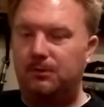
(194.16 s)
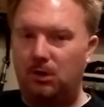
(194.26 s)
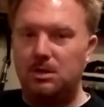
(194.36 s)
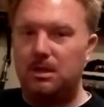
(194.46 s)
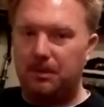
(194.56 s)

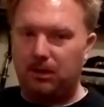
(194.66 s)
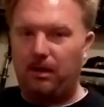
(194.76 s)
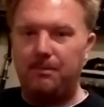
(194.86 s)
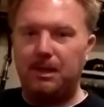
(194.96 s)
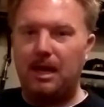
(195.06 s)
First, I'm going to
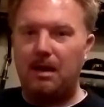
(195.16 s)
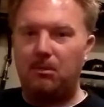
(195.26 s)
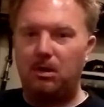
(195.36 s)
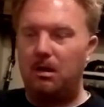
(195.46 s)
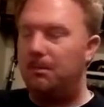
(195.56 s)
grab the
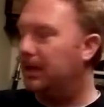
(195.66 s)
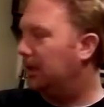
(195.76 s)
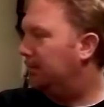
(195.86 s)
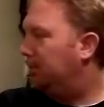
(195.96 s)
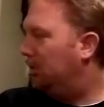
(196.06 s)
camera, I'm going to
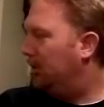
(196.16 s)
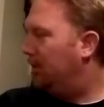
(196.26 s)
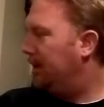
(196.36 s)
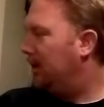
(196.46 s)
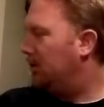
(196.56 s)
pull it
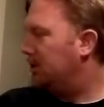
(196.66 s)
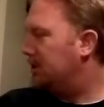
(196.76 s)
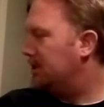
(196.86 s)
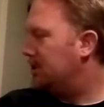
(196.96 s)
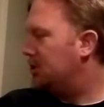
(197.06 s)
over here
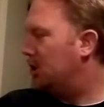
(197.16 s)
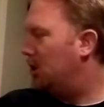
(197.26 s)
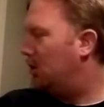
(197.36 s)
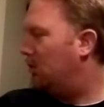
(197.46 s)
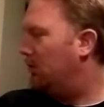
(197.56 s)
just to
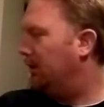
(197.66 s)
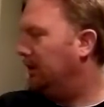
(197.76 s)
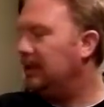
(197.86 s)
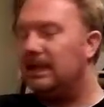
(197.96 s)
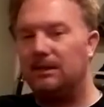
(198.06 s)
show the
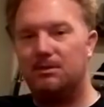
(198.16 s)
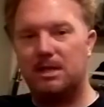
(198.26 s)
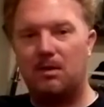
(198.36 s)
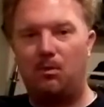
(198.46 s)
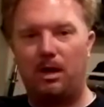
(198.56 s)
leaves
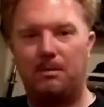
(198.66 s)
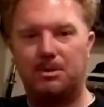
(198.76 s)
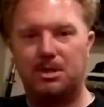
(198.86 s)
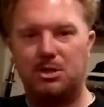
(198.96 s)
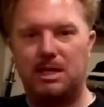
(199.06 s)
and what I'm
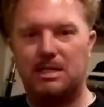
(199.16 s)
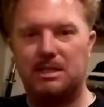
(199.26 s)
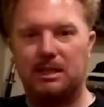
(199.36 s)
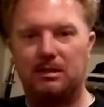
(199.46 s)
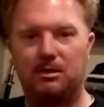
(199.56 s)

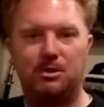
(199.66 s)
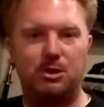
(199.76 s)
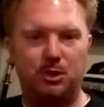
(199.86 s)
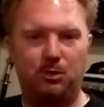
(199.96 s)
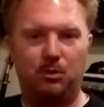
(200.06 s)
suggesting to
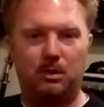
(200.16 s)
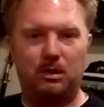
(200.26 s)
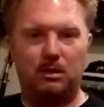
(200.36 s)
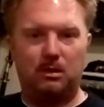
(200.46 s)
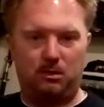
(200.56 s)
do.
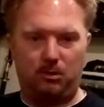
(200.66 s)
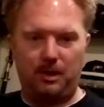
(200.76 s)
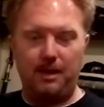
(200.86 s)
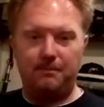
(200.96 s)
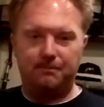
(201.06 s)

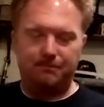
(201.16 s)
Okay?